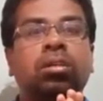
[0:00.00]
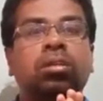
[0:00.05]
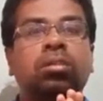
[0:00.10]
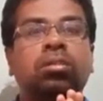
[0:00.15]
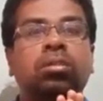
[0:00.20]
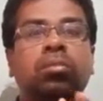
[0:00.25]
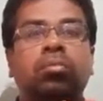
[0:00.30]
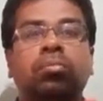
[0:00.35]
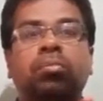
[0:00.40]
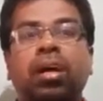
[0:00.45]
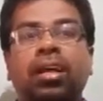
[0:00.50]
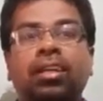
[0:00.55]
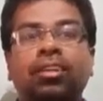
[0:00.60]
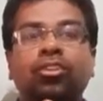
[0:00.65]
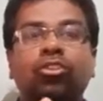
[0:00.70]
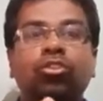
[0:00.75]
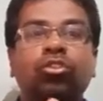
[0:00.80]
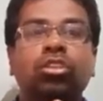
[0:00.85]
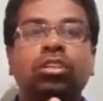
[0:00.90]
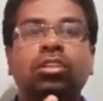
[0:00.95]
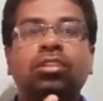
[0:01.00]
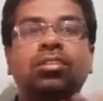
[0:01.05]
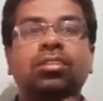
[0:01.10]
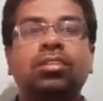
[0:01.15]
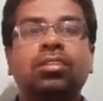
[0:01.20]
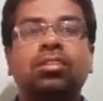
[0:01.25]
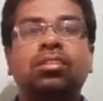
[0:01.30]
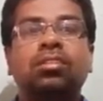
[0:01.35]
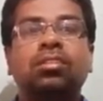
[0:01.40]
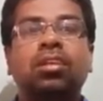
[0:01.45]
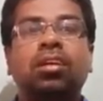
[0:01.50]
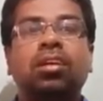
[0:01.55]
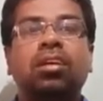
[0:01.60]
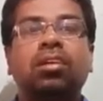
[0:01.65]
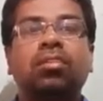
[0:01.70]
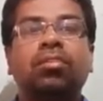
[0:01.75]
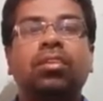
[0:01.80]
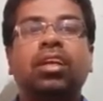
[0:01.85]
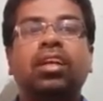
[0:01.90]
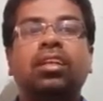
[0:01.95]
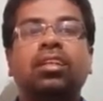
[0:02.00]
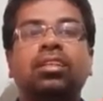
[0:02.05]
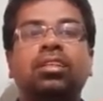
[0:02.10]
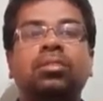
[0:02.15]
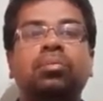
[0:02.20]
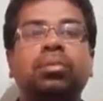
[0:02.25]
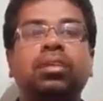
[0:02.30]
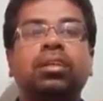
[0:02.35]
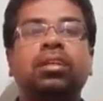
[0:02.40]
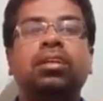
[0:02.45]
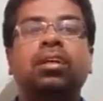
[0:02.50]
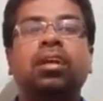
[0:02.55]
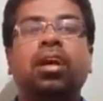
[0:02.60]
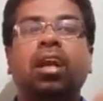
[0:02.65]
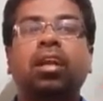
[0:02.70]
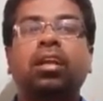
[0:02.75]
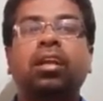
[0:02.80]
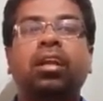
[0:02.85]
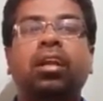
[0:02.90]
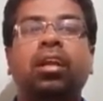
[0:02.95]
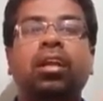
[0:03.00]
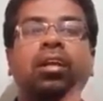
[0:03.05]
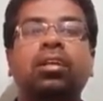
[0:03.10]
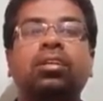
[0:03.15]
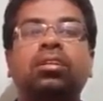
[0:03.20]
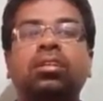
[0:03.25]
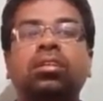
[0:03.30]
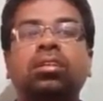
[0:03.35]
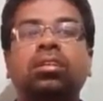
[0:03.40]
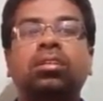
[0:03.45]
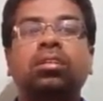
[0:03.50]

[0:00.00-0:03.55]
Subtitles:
So by doing this, we can speak correct English.